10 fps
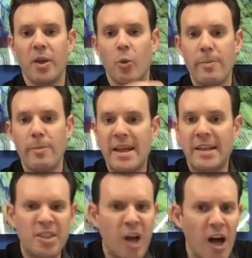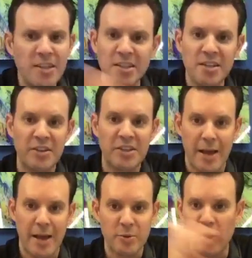We make dozens of
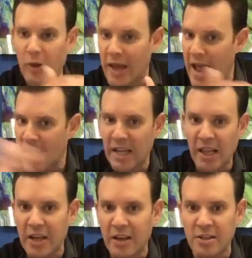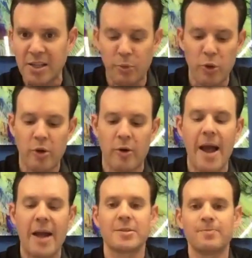attempts. We don't let any lead slip through the cracks.